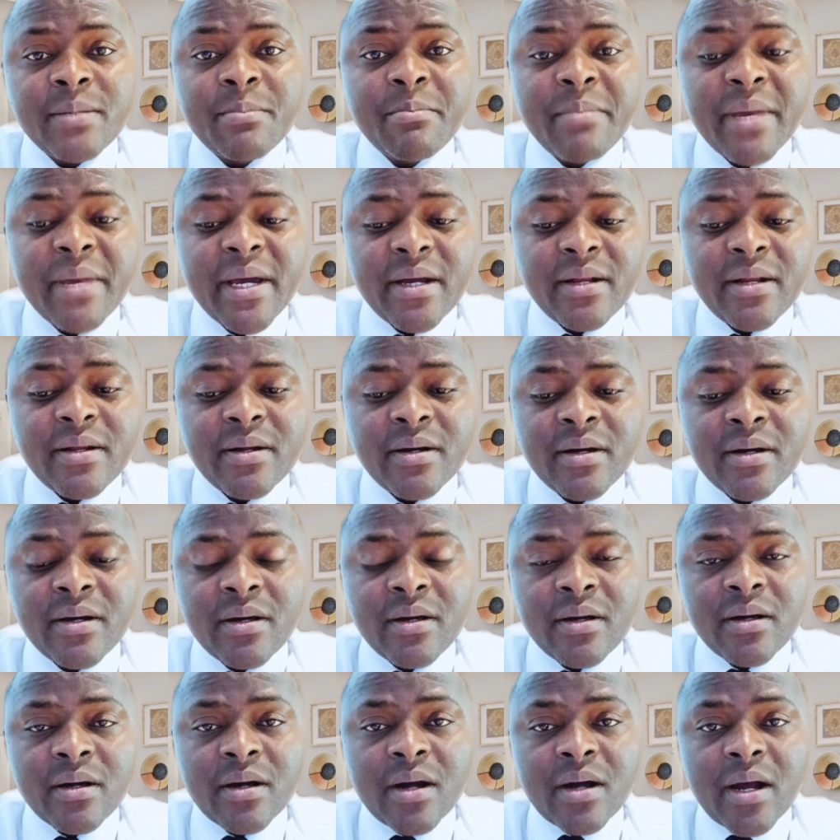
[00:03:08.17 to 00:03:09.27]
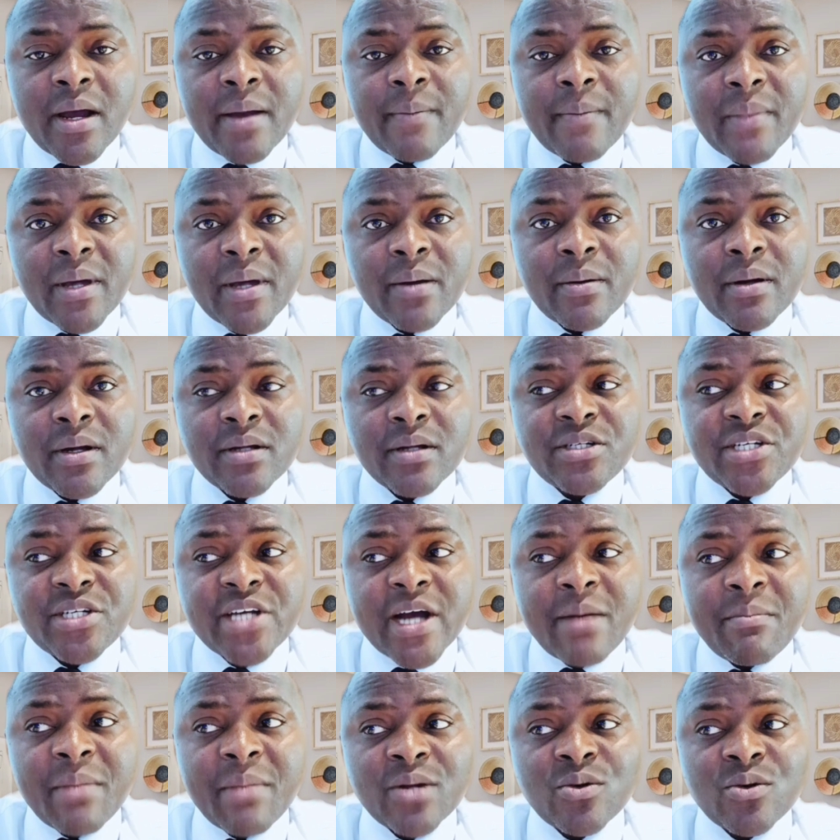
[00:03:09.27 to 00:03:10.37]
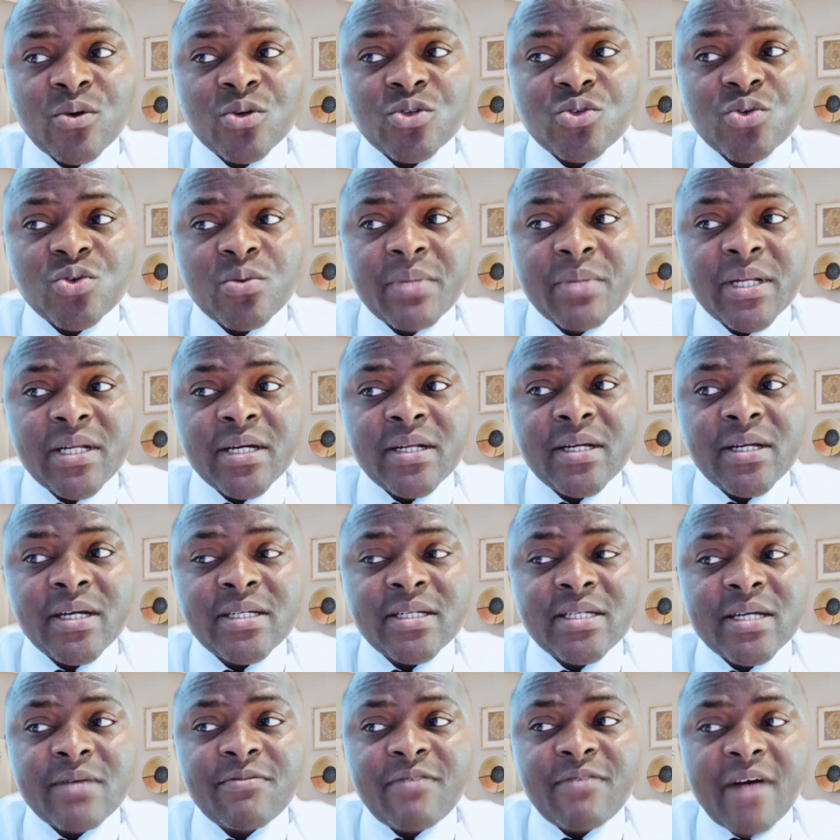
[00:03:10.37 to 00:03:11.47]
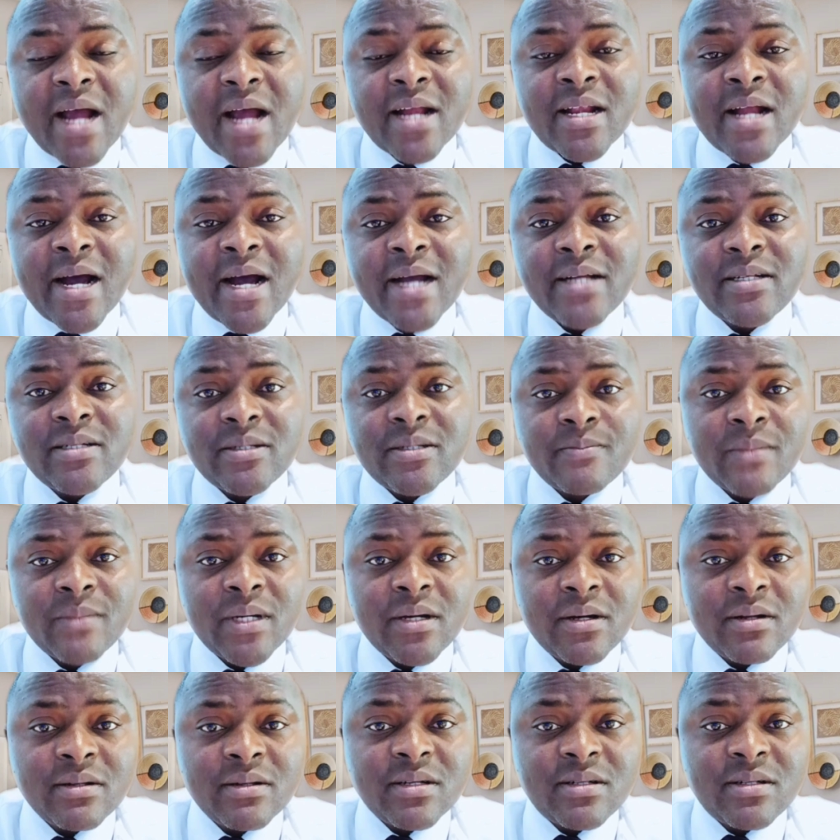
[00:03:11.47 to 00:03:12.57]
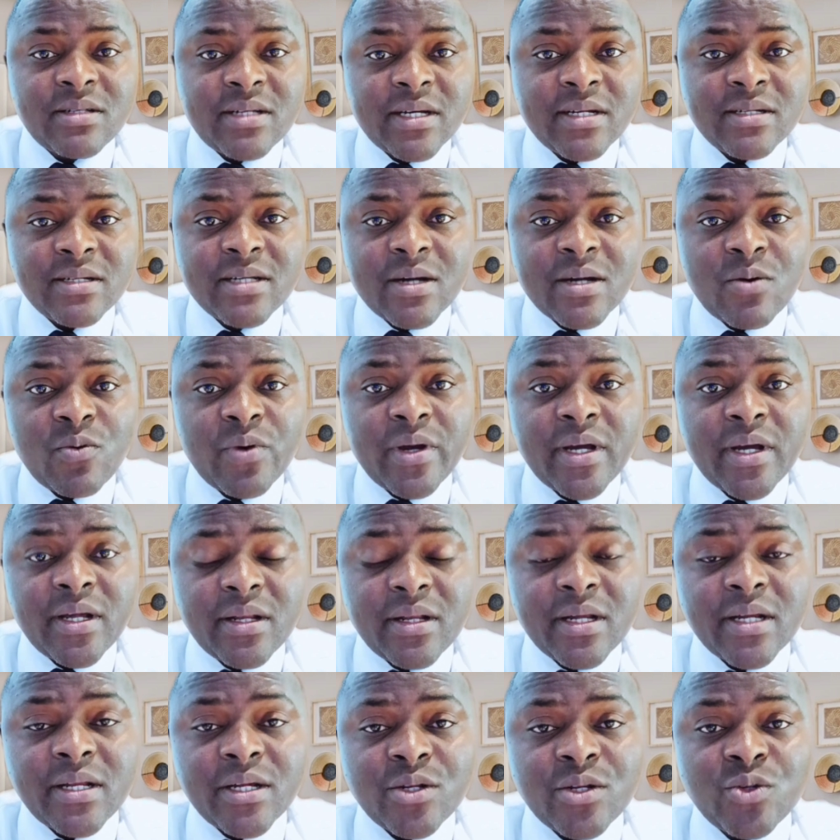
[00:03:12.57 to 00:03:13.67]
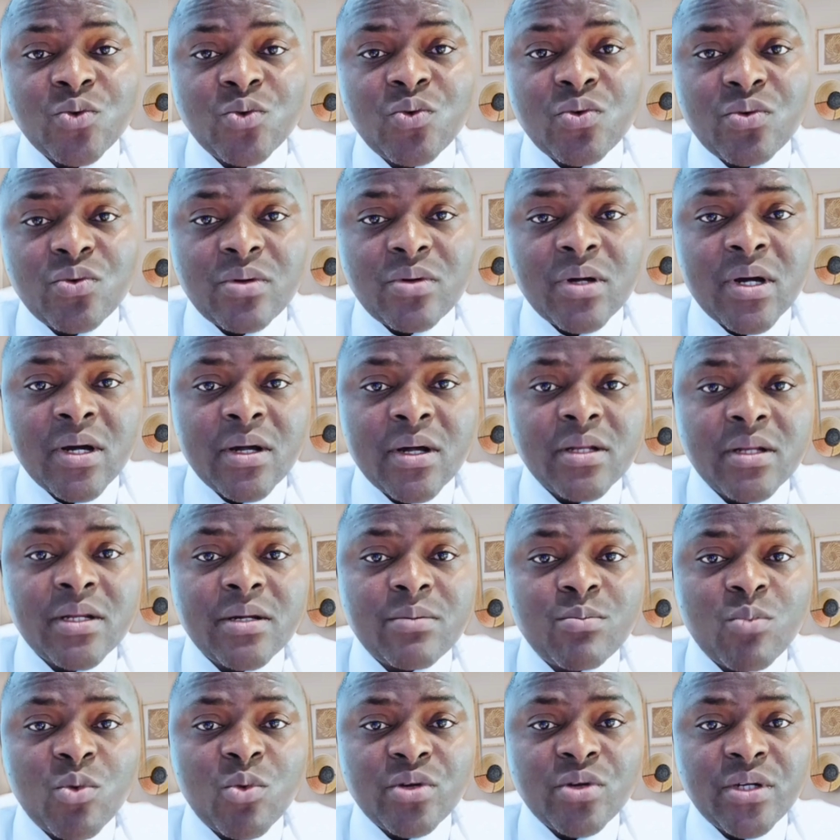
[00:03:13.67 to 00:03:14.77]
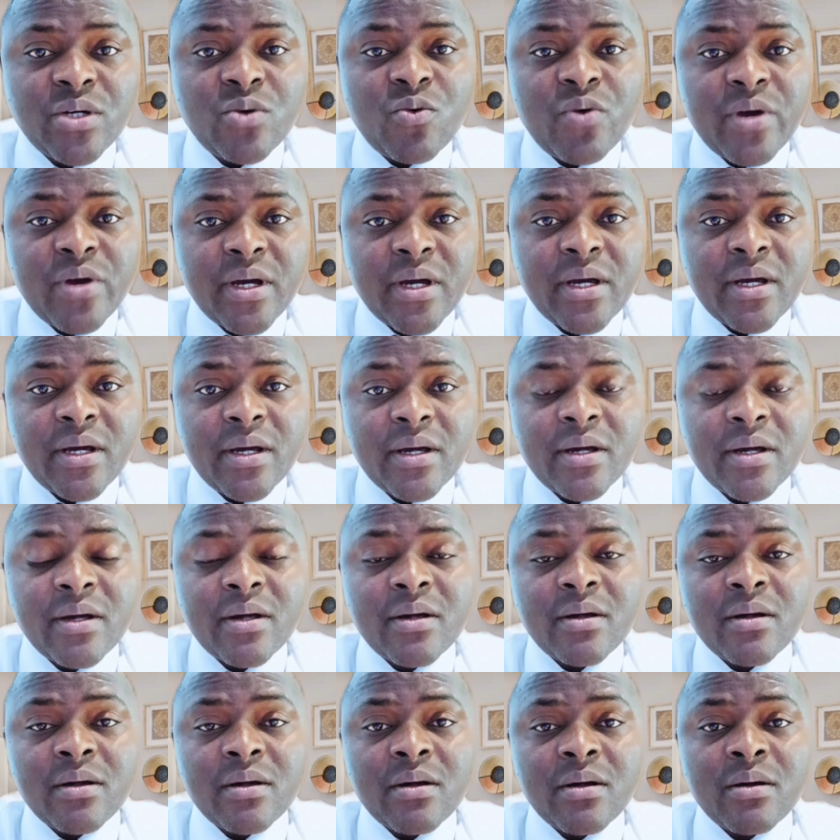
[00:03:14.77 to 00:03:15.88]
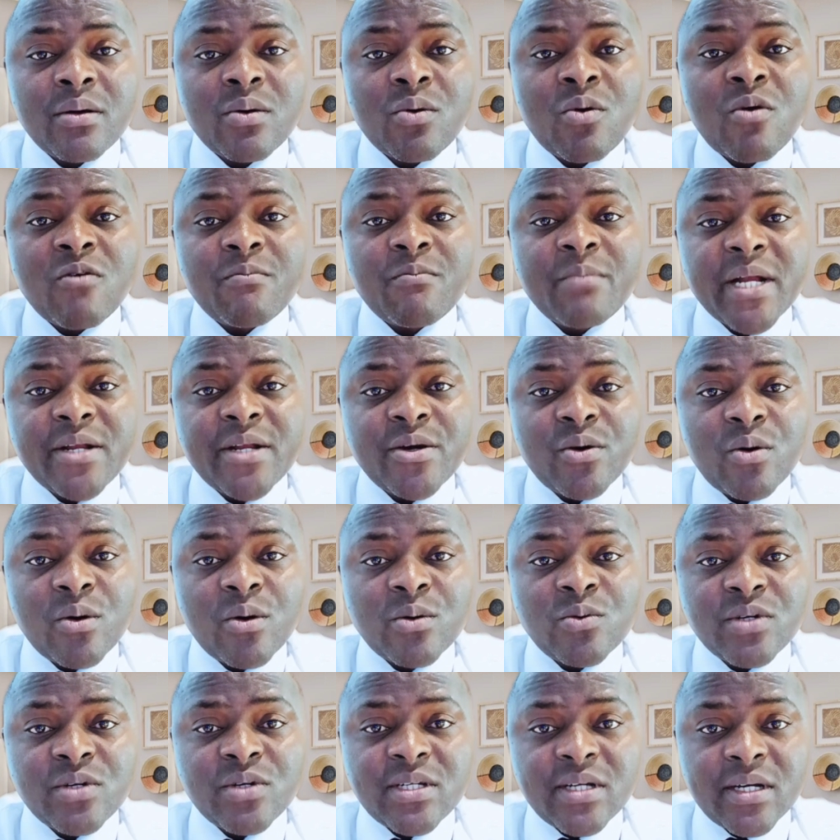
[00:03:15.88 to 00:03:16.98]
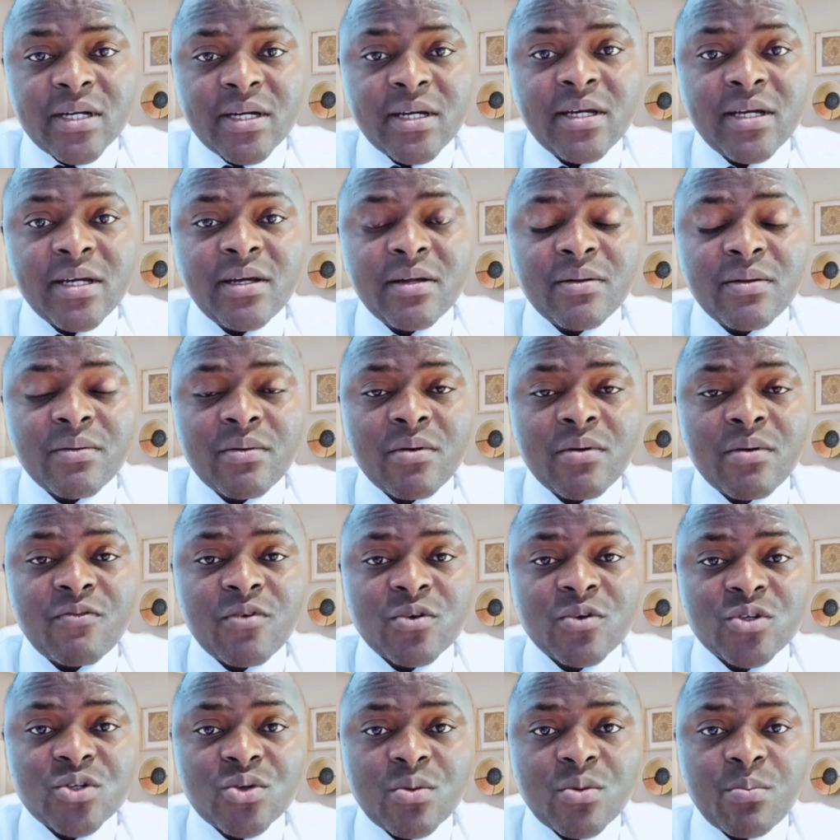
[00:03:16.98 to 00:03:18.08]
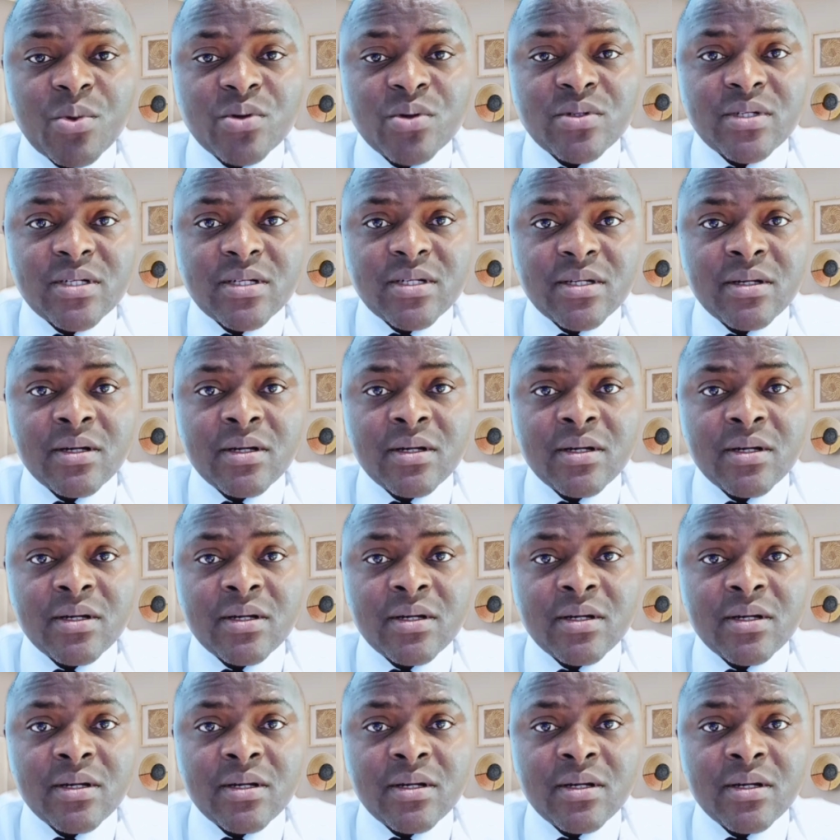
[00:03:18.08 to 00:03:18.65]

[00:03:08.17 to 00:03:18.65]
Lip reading: male chairman also be did himself highlight the things that we that he do, the money we government they always give for support